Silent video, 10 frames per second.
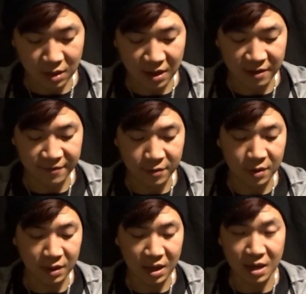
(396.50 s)
that if you
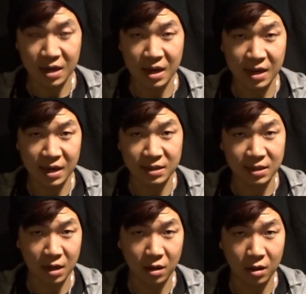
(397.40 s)
can get an AK
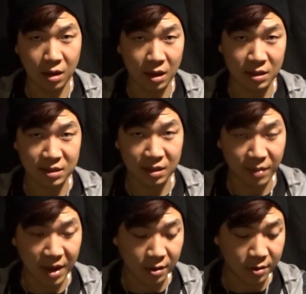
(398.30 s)
style stick
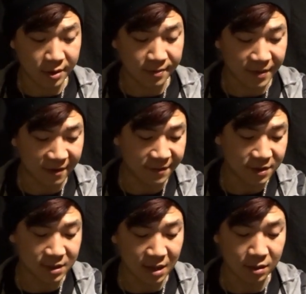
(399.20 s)
battery that
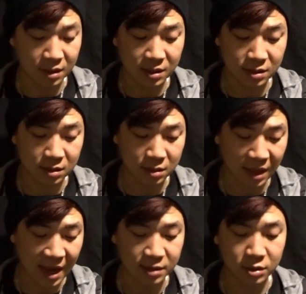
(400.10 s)
fits down the
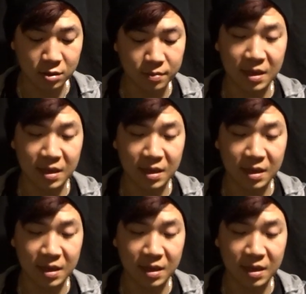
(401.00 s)
gas tube,